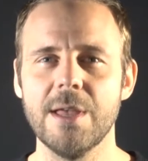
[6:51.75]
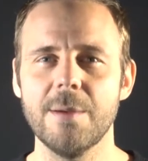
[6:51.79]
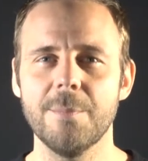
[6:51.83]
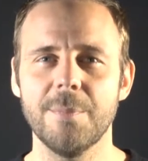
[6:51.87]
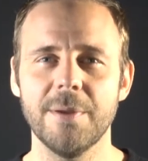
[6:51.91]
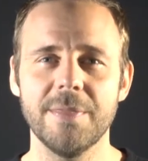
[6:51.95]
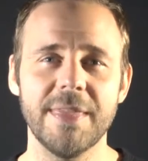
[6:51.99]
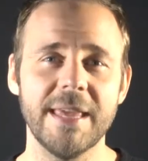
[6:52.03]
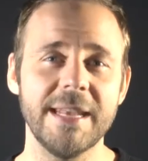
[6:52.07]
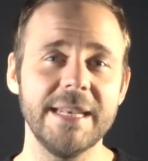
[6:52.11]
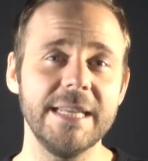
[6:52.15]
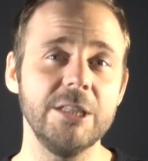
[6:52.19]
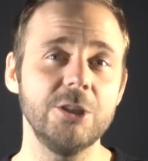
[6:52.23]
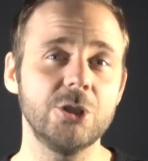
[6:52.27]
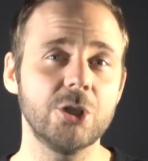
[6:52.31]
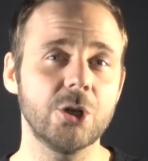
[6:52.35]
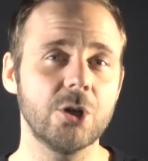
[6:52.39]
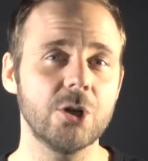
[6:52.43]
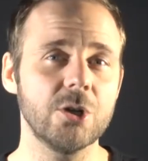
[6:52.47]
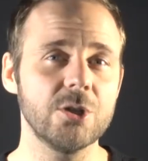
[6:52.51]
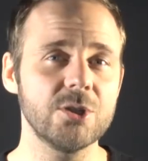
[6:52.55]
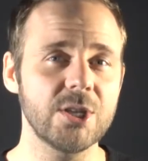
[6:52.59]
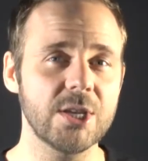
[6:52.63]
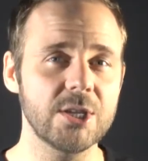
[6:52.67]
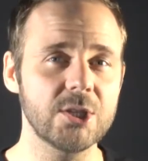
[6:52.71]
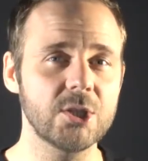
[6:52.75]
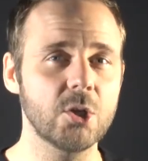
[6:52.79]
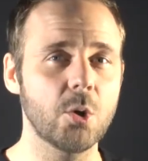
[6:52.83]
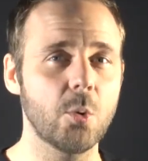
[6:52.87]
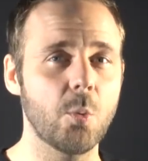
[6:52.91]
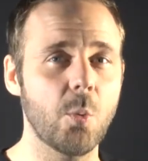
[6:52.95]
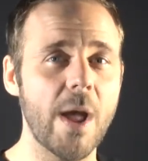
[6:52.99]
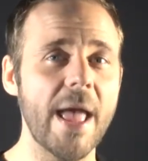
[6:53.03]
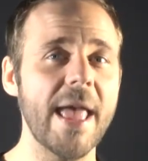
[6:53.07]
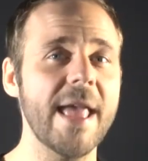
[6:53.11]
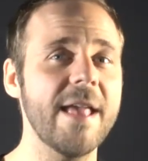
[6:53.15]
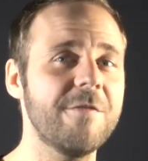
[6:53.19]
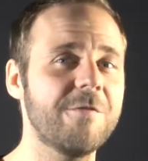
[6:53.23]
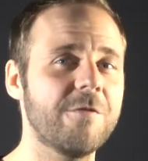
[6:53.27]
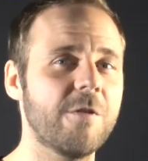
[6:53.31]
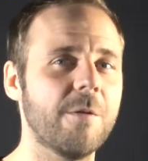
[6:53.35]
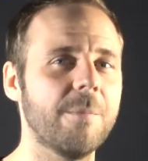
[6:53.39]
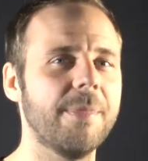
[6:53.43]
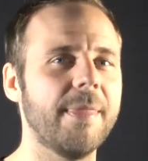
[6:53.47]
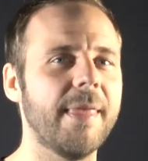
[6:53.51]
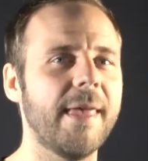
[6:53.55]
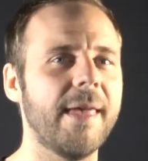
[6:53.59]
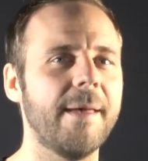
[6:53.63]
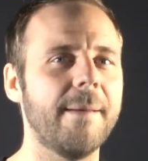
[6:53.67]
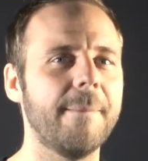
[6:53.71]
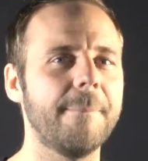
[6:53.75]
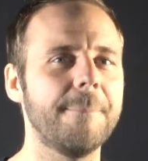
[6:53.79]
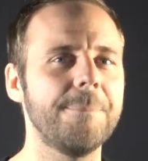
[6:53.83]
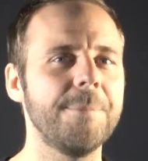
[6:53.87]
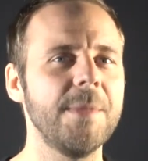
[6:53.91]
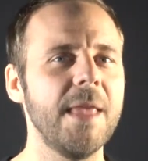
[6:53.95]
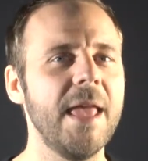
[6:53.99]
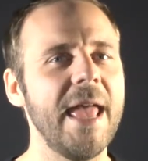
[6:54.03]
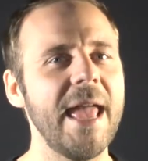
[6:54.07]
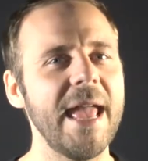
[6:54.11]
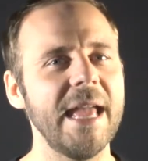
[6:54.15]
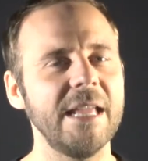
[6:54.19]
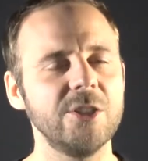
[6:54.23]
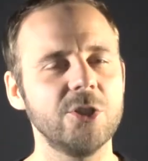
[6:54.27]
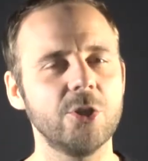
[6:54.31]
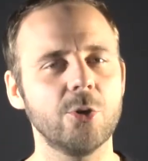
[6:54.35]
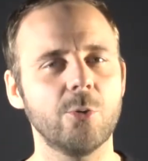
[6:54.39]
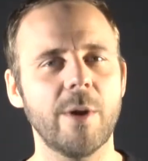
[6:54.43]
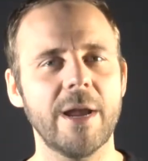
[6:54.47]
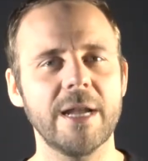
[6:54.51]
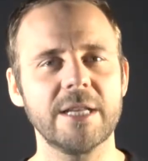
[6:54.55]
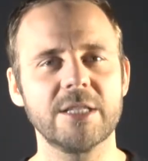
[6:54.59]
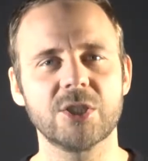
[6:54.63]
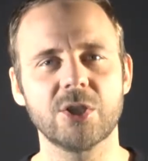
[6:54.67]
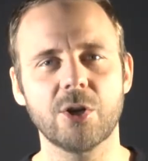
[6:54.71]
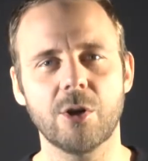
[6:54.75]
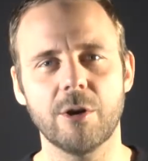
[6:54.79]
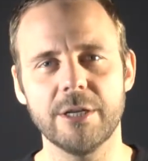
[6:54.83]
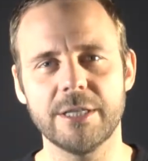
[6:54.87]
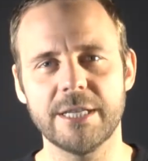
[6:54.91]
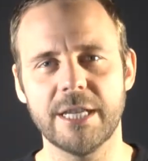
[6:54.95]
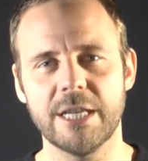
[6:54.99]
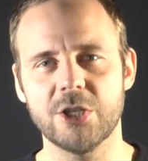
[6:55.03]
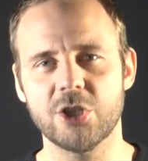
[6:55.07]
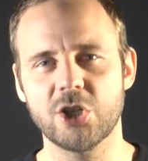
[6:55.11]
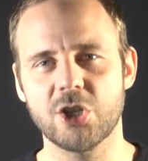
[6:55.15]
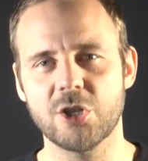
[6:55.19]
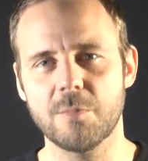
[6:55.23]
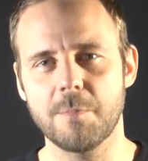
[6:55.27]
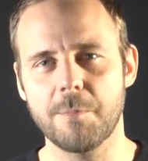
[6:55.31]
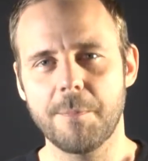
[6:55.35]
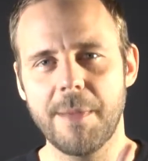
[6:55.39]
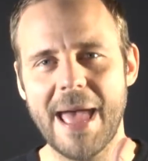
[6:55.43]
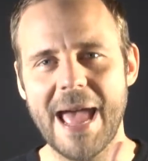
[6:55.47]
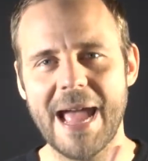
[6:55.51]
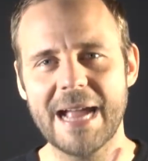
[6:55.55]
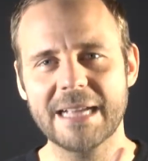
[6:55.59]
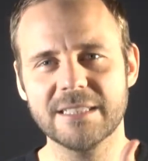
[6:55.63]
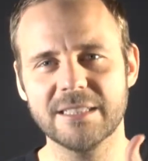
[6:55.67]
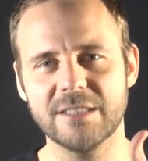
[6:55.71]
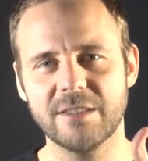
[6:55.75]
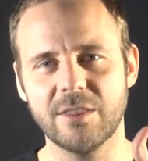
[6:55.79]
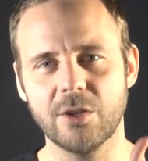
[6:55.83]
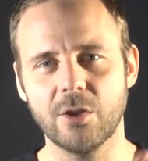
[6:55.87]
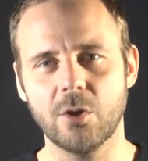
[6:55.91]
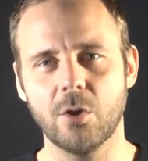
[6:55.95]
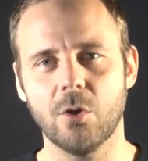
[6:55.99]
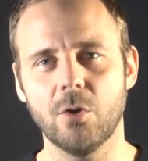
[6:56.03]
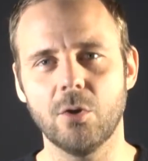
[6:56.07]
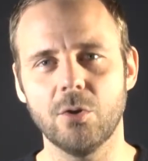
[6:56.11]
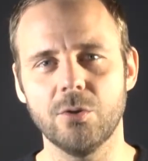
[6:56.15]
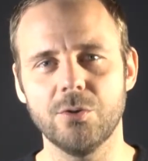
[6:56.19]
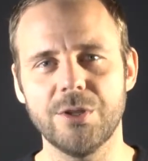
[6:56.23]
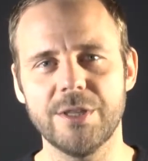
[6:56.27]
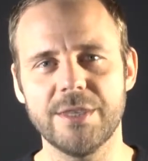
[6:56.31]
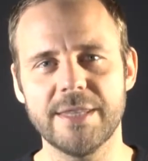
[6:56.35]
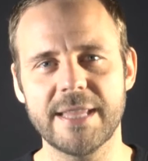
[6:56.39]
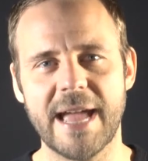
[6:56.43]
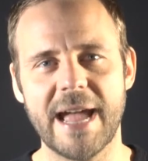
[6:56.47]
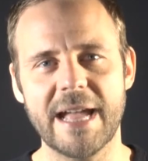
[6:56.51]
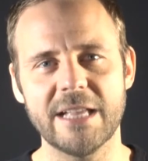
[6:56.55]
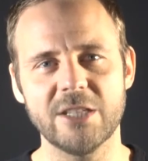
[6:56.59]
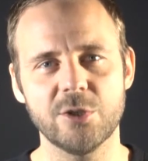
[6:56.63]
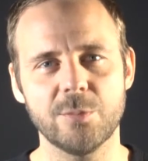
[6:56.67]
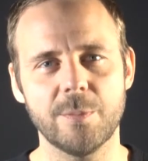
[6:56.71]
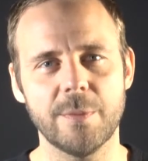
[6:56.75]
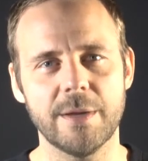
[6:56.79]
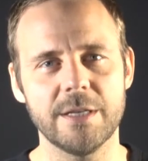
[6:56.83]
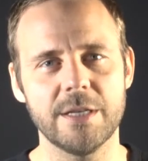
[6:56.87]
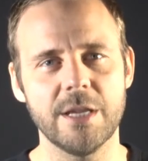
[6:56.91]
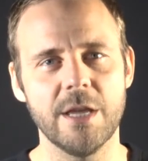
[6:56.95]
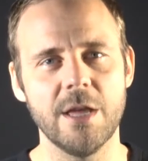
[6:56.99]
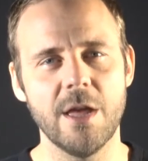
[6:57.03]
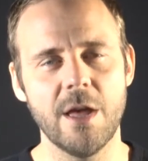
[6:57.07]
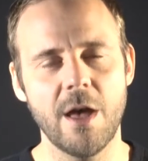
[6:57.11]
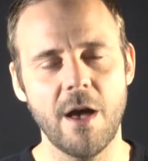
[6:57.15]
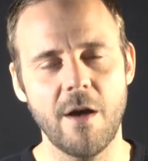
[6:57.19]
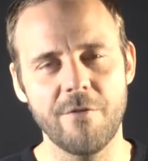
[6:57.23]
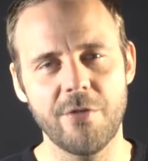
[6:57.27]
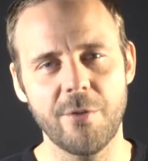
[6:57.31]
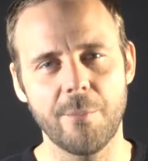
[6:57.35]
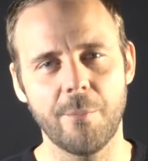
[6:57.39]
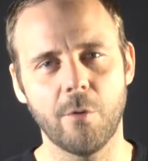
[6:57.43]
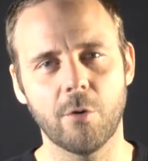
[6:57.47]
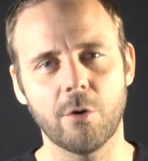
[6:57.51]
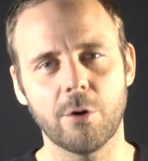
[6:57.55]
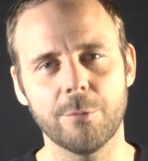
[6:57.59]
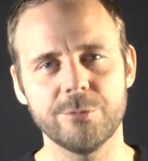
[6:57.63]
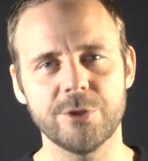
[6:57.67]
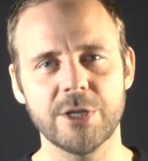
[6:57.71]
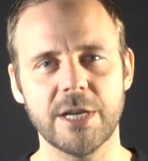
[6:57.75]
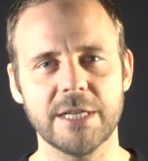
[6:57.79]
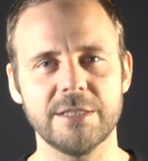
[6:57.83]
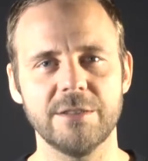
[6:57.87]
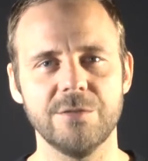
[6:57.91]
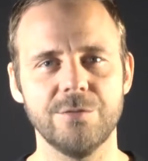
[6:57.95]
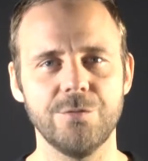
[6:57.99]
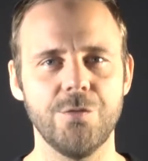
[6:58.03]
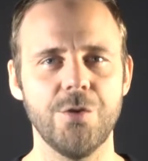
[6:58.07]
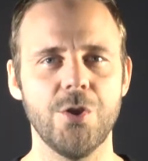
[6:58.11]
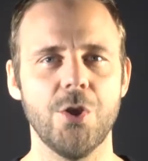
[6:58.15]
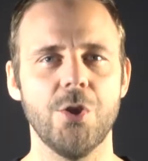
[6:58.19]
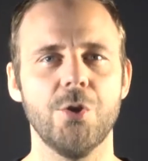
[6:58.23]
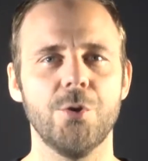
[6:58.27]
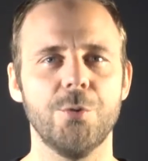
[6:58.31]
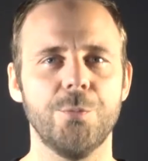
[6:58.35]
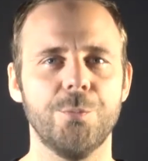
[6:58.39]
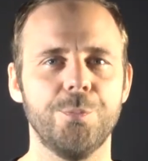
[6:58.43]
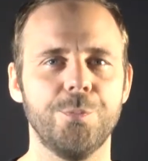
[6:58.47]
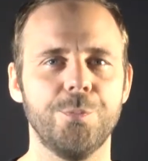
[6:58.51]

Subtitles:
but then he turns us away from them and directs our attention back to the cold detachment of the more objective view.